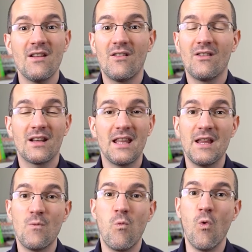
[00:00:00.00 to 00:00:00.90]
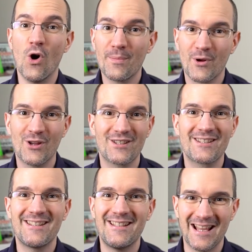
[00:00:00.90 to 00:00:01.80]
are a warmer
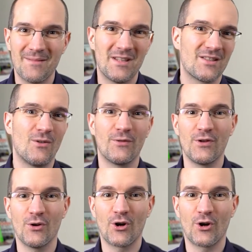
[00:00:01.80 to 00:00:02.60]
segment of your